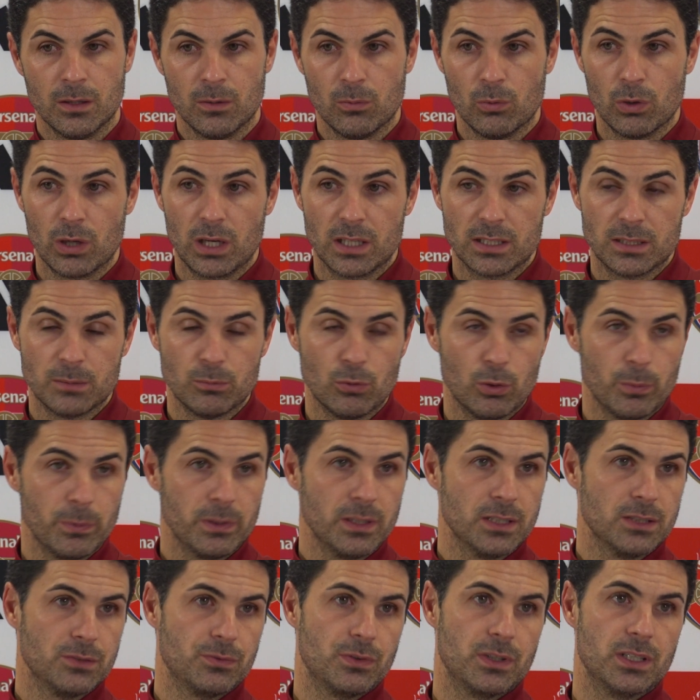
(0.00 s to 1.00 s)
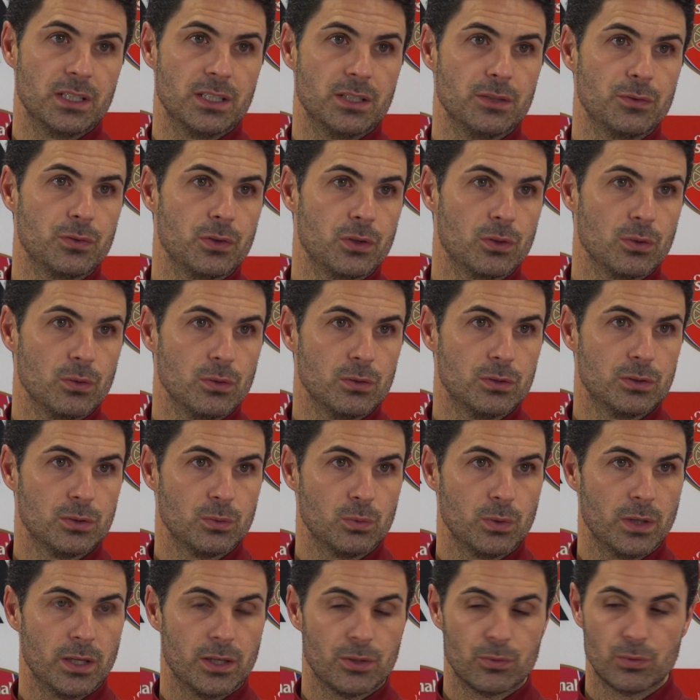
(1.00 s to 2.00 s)
Well, at the moment it's very difficult.
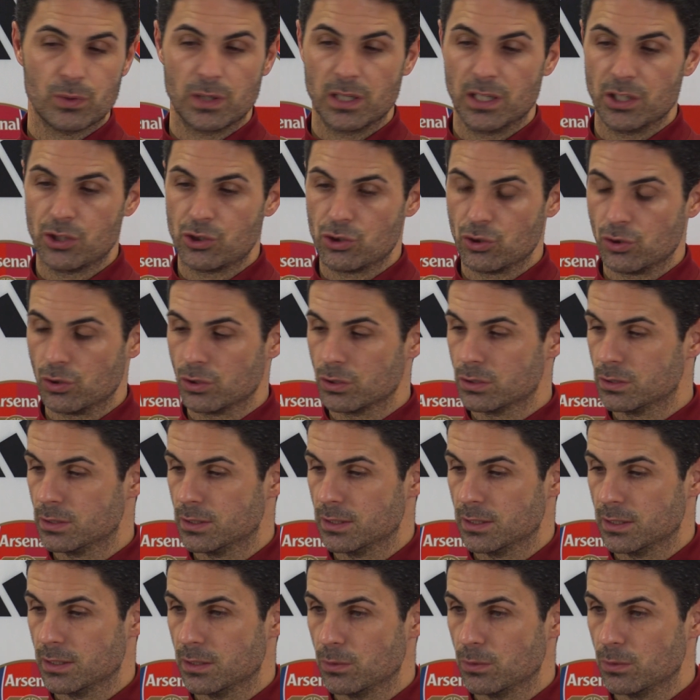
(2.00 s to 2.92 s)
We are really short.